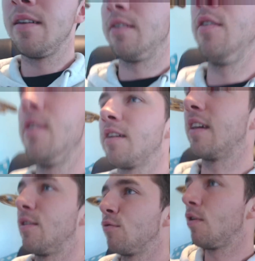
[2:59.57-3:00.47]
You guys
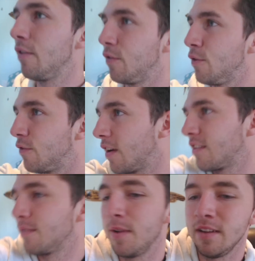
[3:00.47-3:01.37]
getting a right full
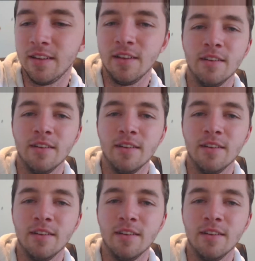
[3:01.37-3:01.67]
face of me, aren't you?